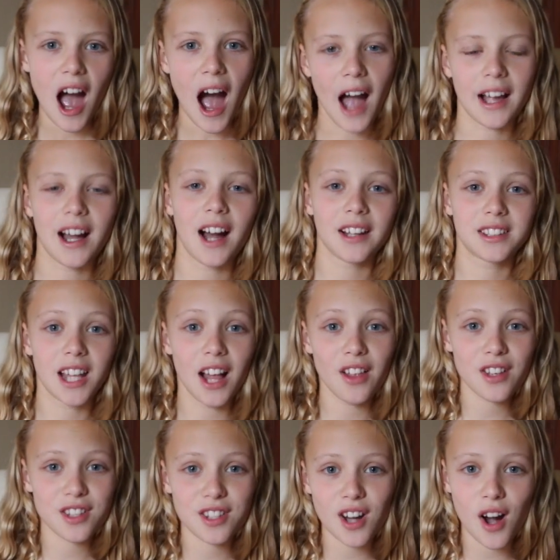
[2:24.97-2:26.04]
I got a
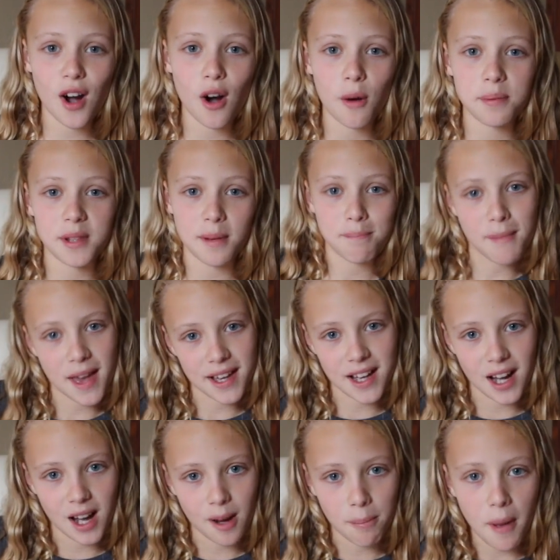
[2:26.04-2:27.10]
telescope, some
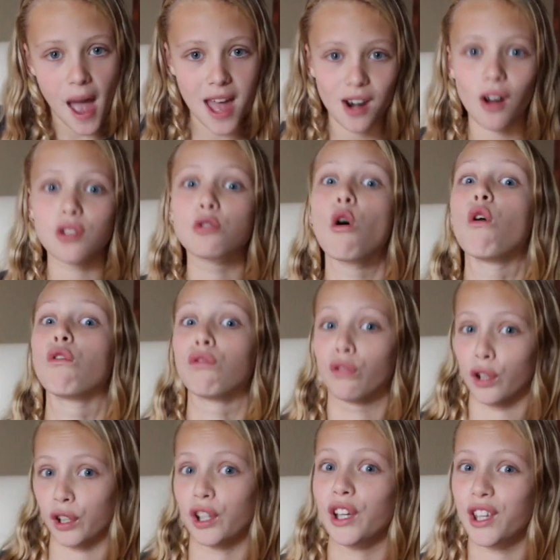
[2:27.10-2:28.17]
makeup, and also a
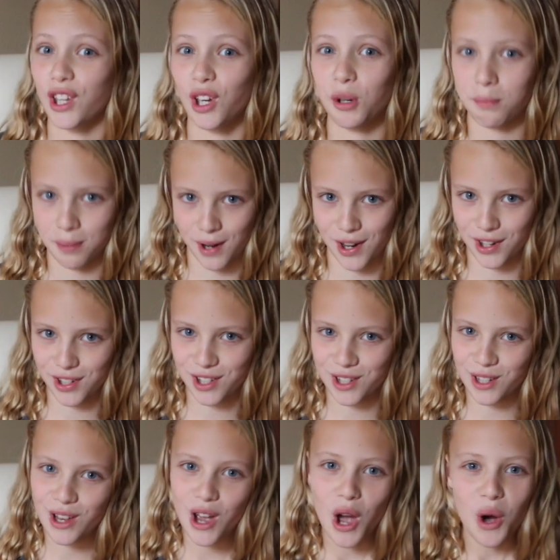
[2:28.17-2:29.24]
really cute
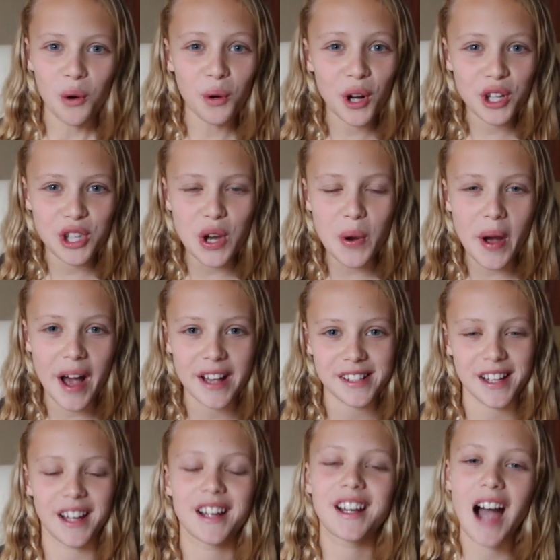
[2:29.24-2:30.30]
purse would you guys
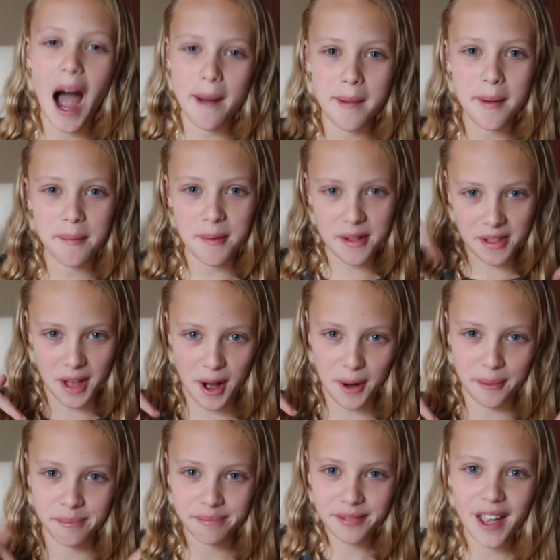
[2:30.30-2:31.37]
get? Comment
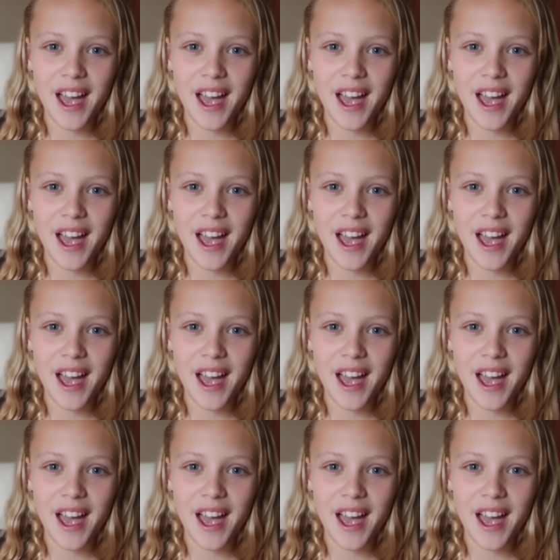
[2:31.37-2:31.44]
below.